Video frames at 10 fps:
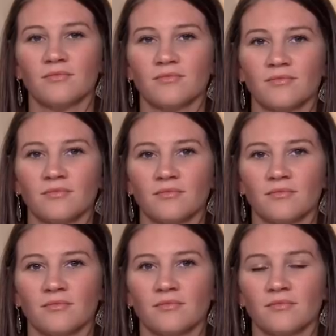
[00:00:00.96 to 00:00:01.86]

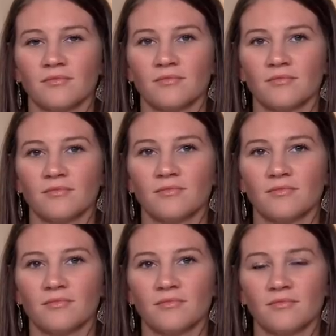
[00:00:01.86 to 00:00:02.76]

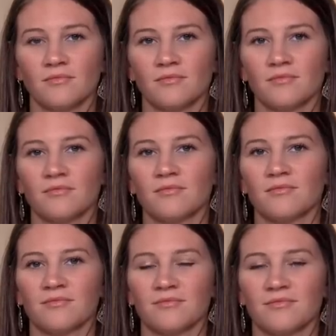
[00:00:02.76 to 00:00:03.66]

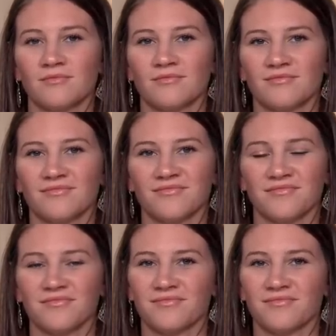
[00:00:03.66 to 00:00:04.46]
(not speaking)